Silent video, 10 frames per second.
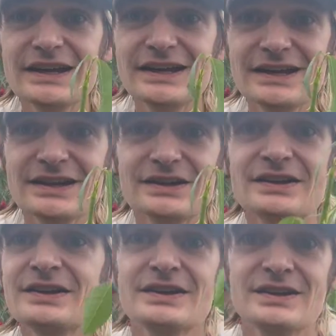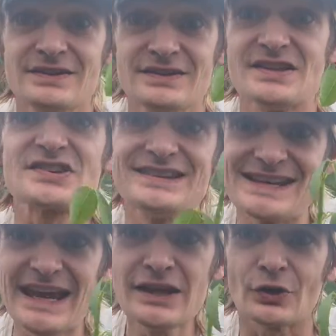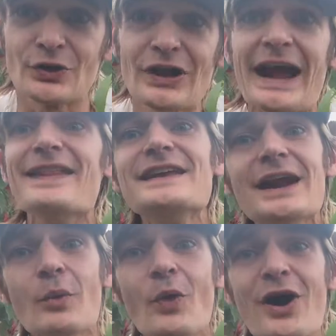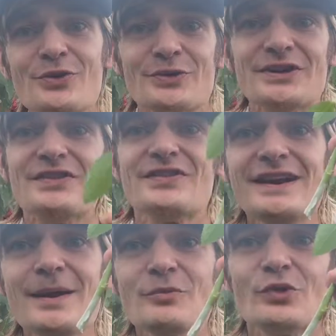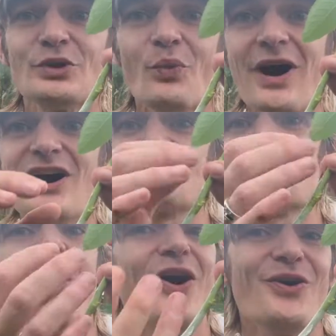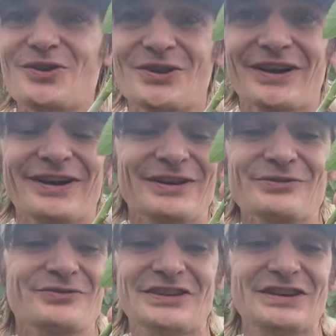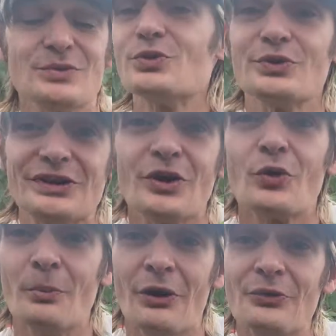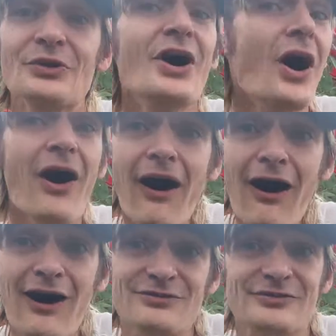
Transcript: in this container and then I water it, then I'm going to wash all of the rooting hormone off.